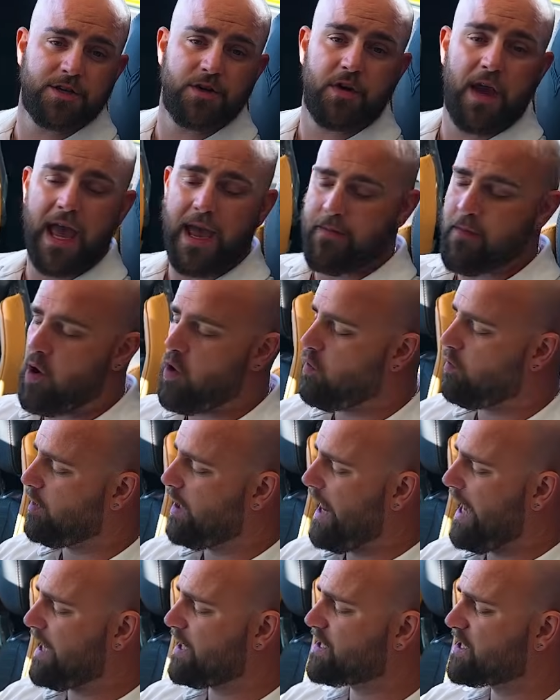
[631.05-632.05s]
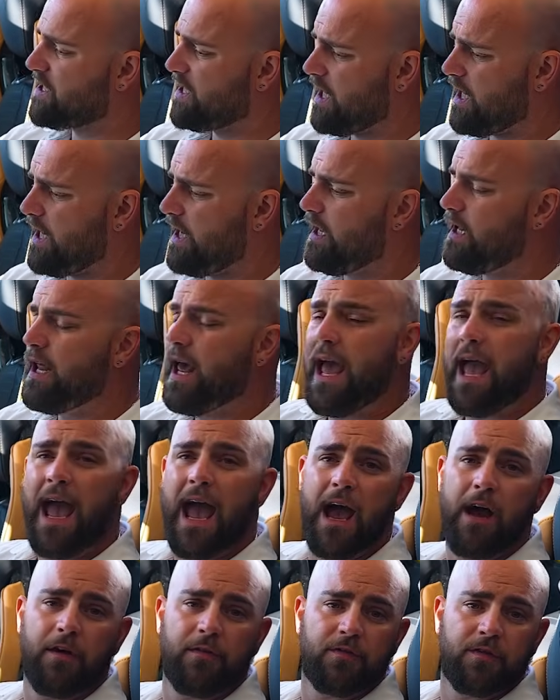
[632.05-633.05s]
You came home last night
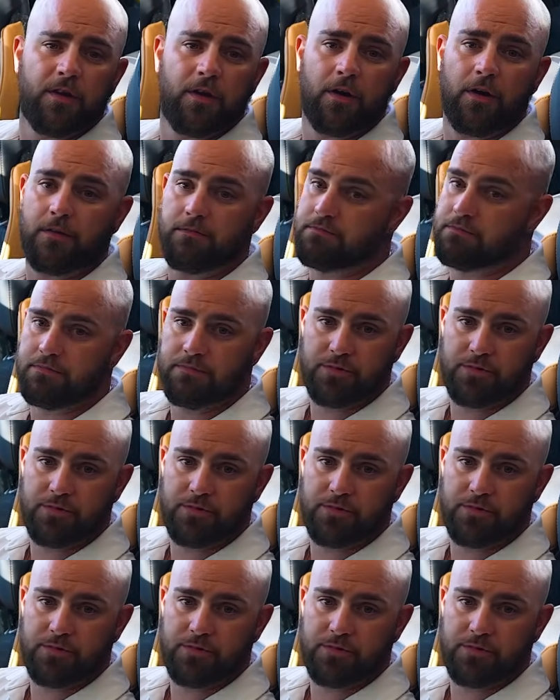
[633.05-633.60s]
after